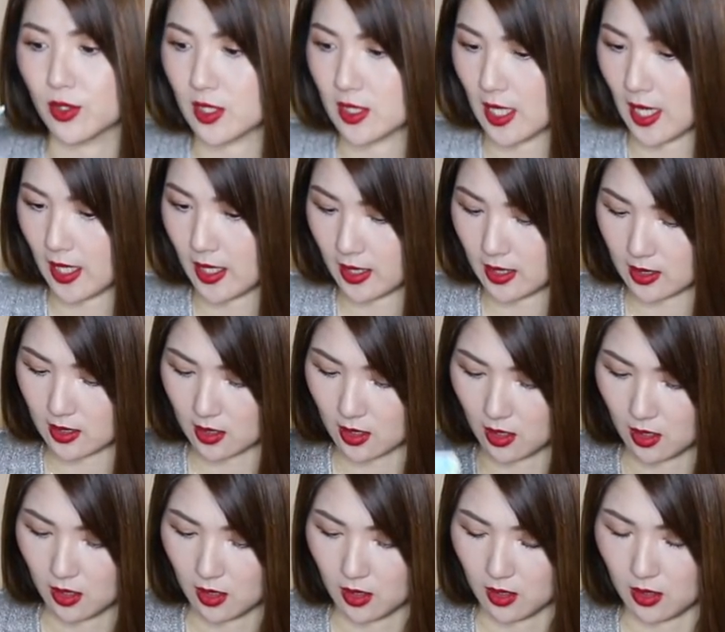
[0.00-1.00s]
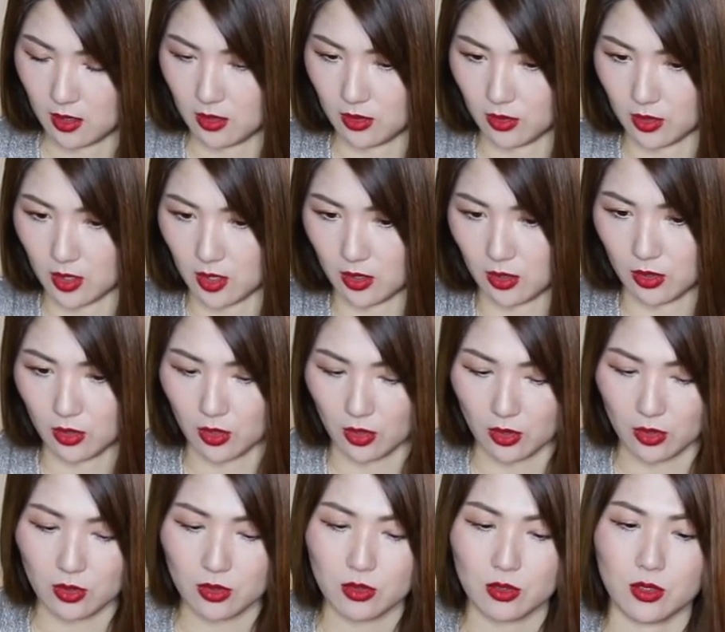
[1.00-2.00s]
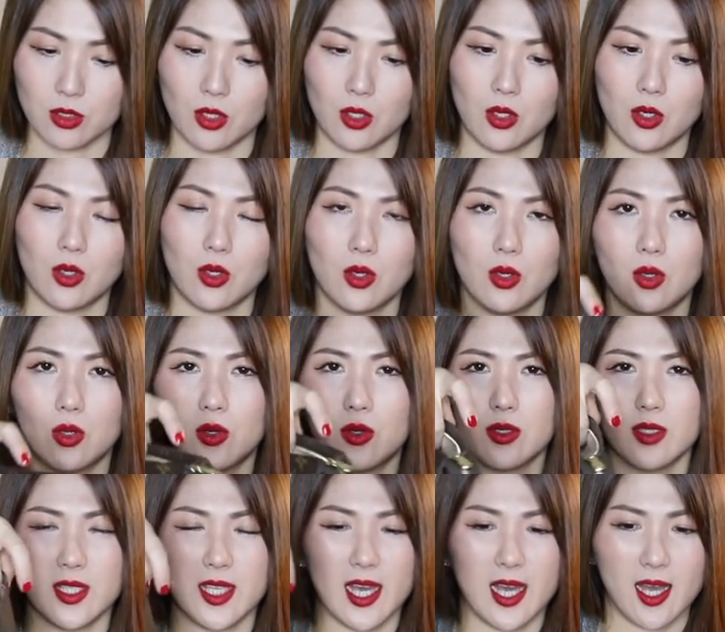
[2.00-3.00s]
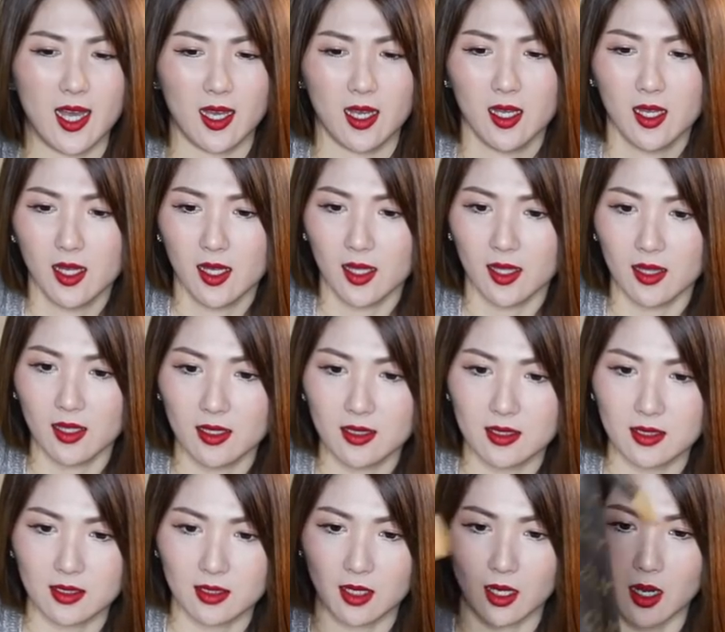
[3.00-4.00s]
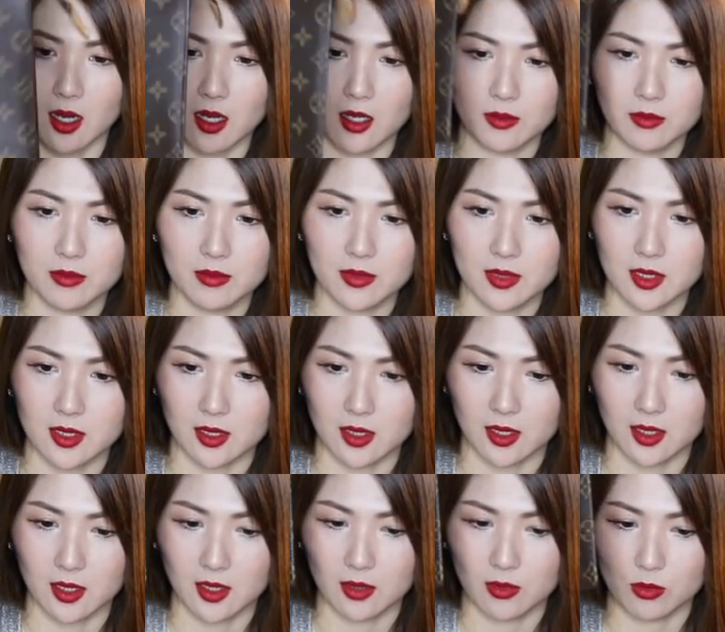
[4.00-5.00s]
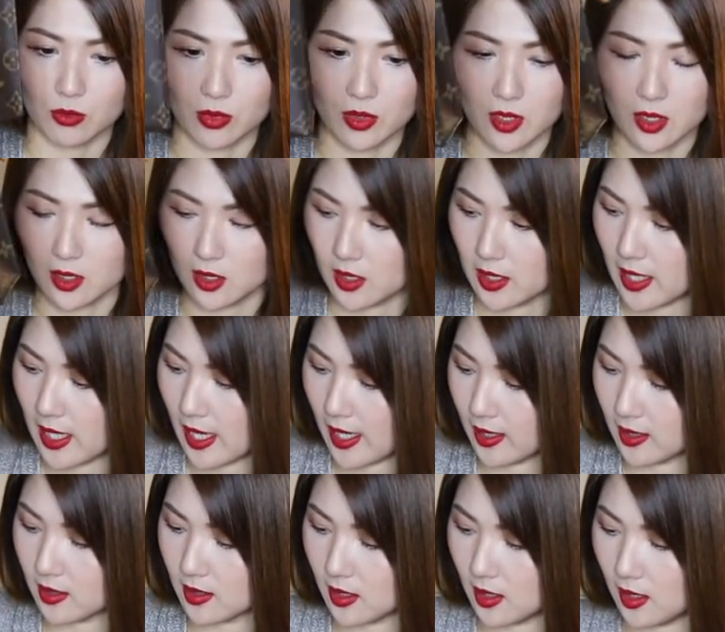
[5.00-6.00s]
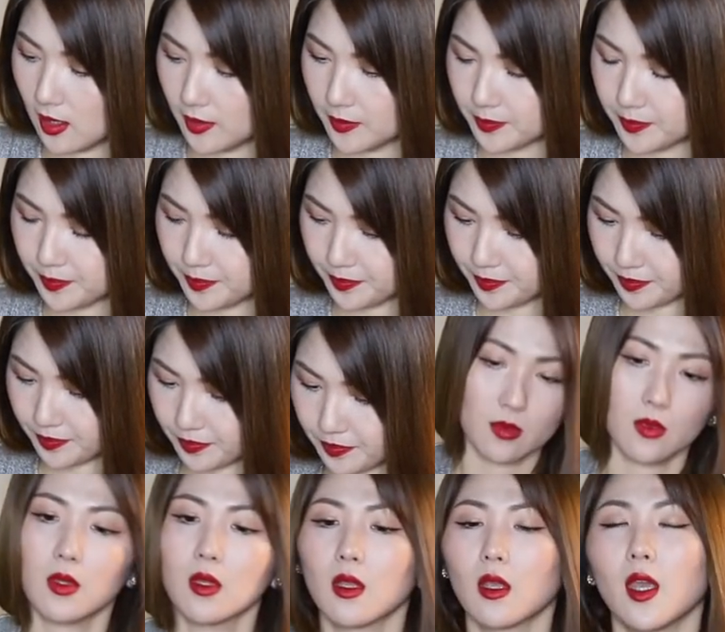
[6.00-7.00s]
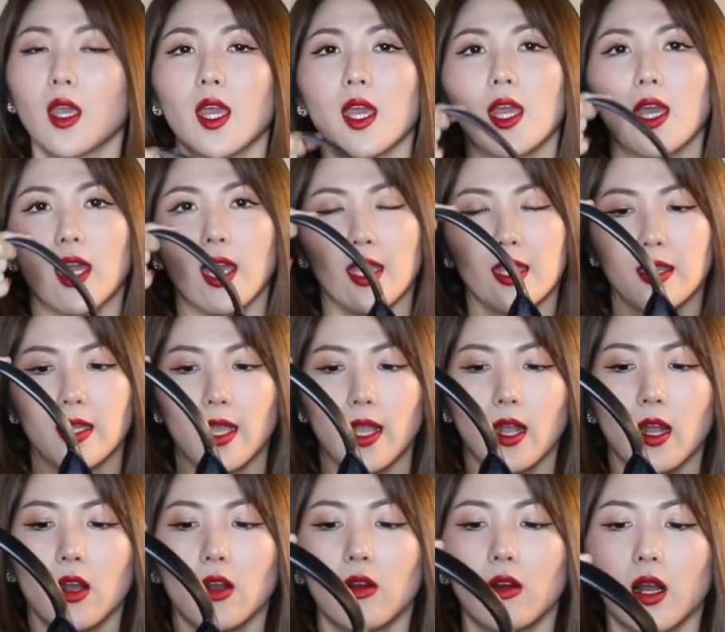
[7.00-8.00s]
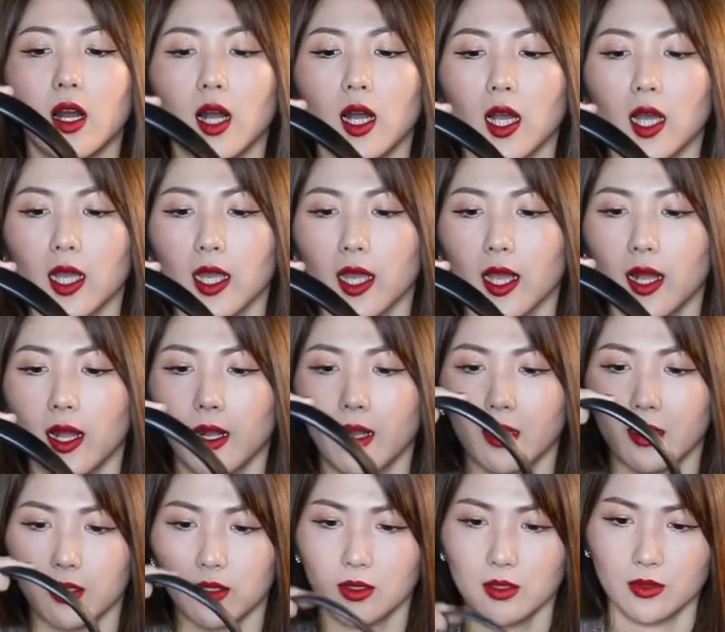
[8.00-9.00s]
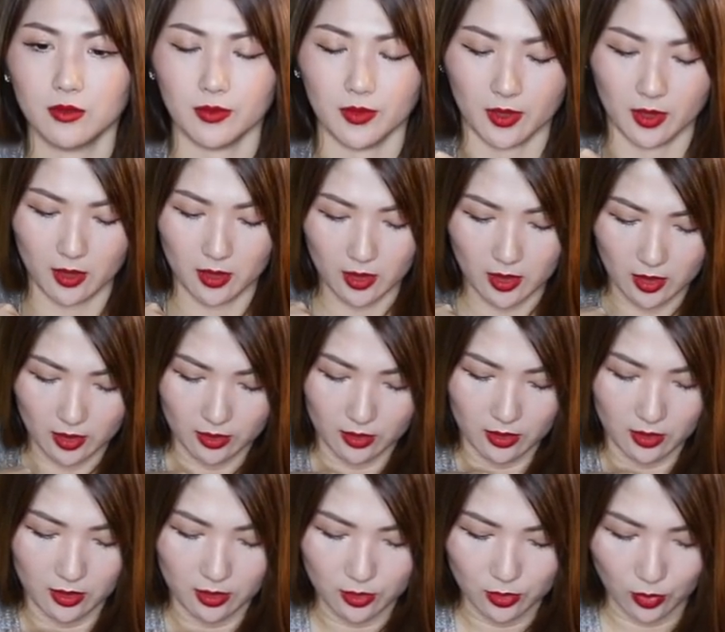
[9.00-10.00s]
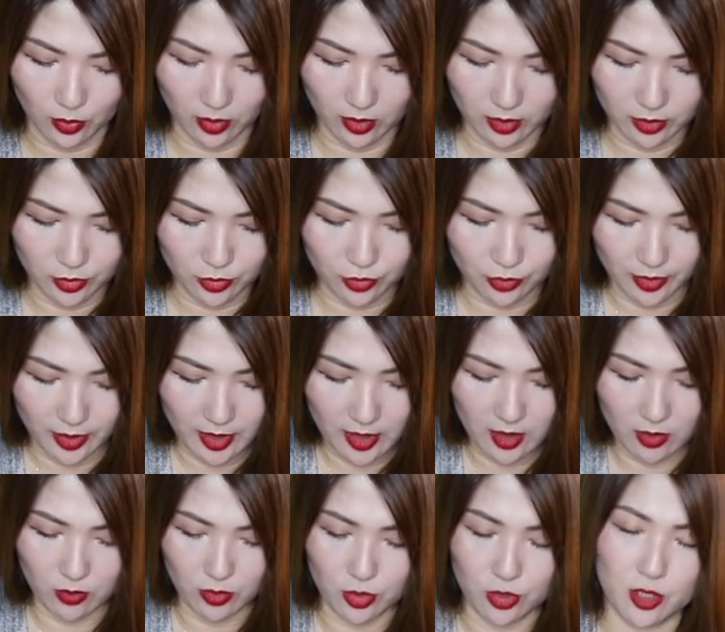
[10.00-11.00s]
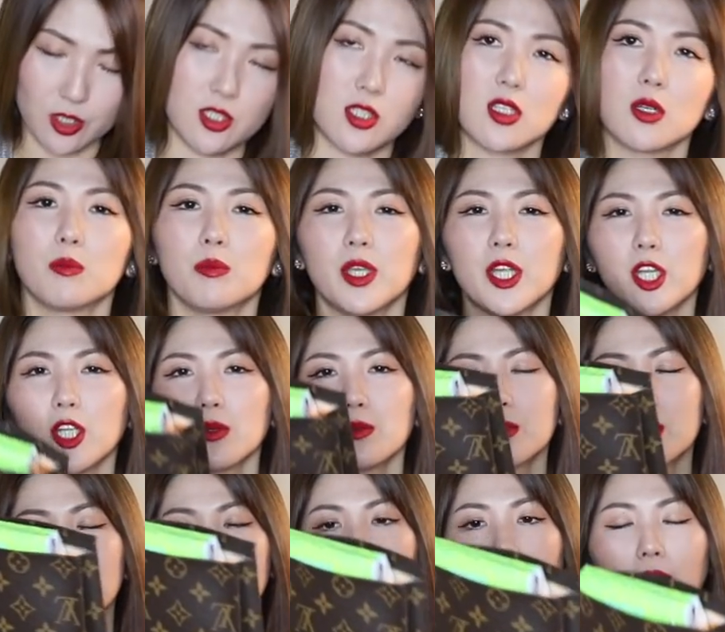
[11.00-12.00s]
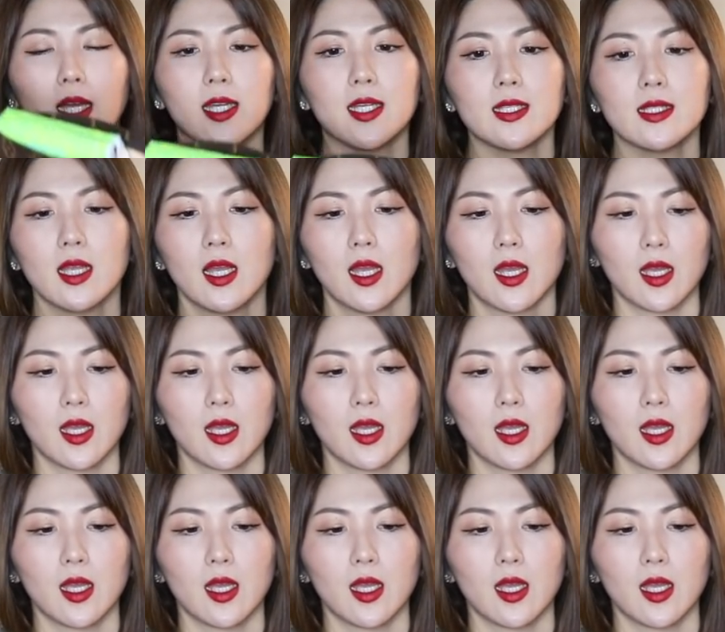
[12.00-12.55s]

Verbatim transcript: size you can use. So yeah, this comes in really handy. And now I have another toiletry, which is a medium size.